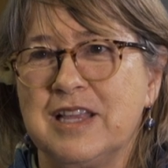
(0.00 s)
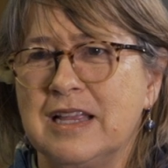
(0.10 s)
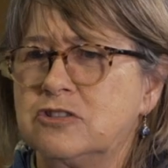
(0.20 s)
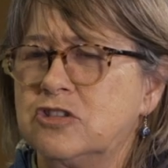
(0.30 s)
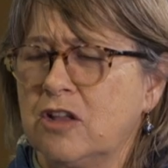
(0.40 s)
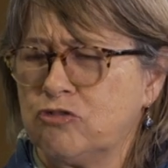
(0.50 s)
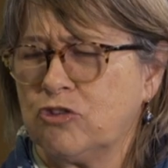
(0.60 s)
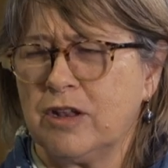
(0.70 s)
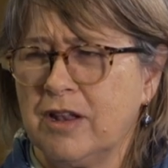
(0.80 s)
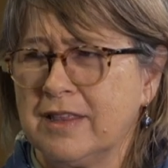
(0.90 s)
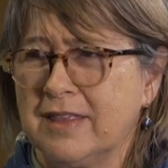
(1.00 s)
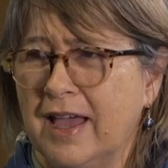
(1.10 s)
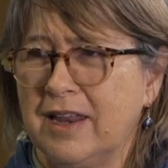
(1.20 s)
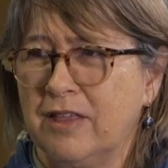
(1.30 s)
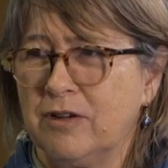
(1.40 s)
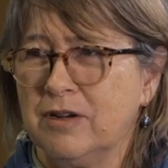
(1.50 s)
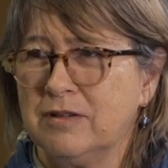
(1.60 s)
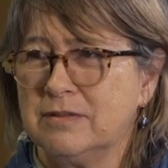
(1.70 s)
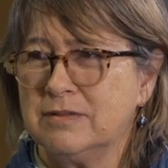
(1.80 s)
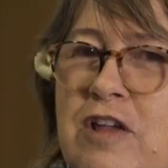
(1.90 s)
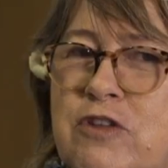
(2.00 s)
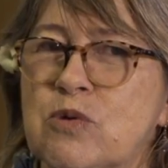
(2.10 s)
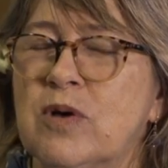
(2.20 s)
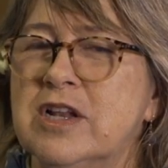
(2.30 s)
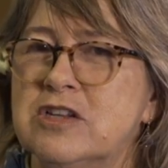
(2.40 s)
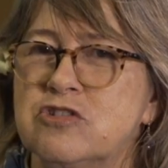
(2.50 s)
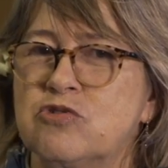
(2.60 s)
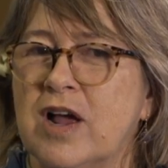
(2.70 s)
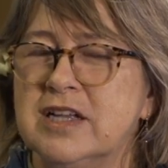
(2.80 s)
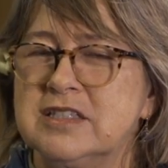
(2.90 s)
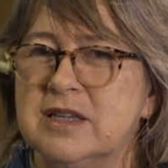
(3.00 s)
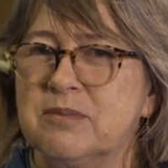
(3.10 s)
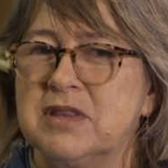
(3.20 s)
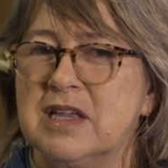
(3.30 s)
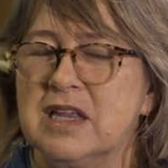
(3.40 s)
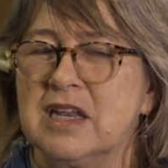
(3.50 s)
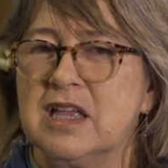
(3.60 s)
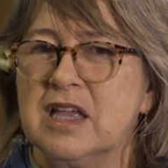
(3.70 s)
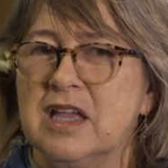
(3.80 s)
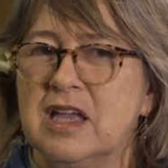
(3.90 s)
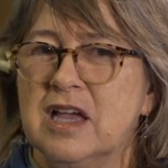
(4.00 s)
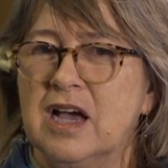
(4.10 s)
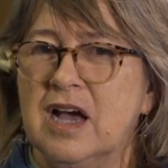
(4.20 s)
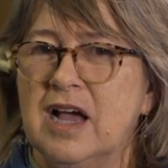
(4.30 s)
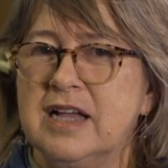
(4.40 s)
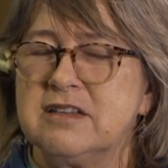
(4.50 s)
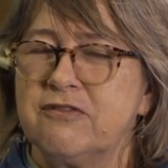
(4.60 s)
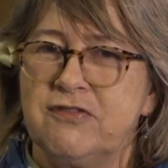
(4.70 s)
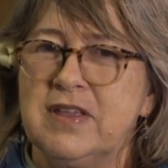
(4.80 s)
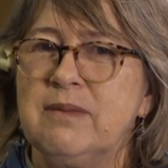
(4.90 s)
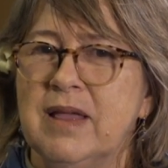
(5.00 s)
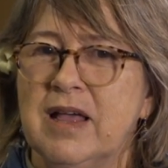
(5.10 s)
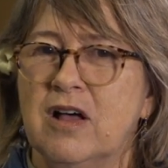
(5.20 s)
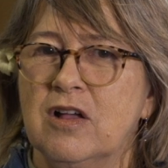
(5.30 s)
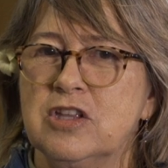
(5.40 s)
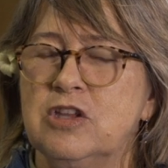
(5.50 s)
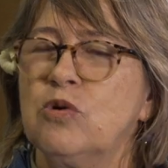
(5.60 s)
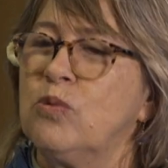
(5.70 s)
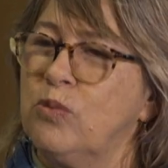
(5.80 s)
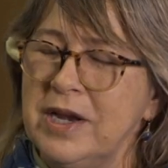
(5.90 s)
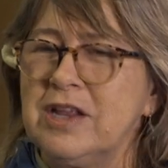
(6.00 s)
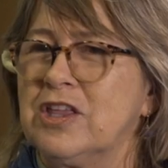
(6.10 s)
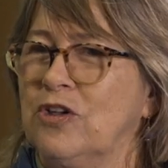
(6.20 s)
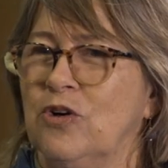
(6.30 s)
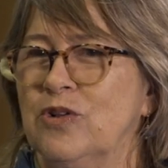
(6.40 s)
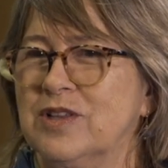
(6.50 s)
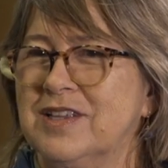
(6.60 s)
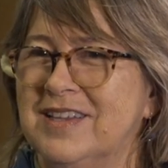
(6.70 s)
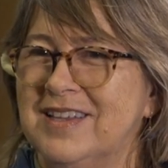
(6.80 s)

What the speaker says: say, it's not done like that, Heather. If you wanted to try something as a female, you were ridiculed.